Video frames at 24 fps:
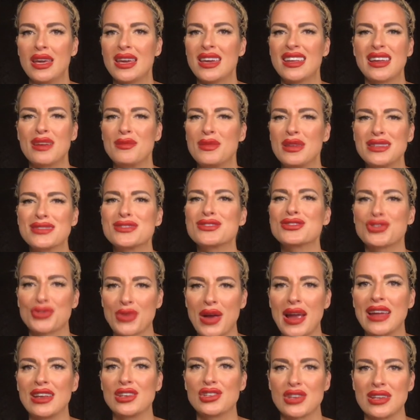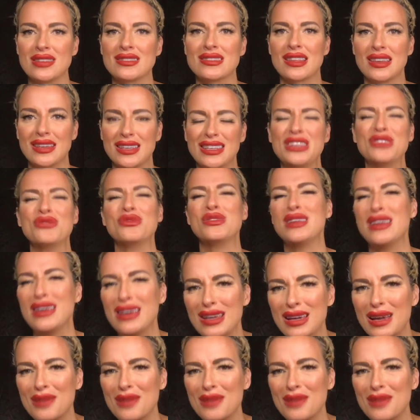And I mean strange as like unique.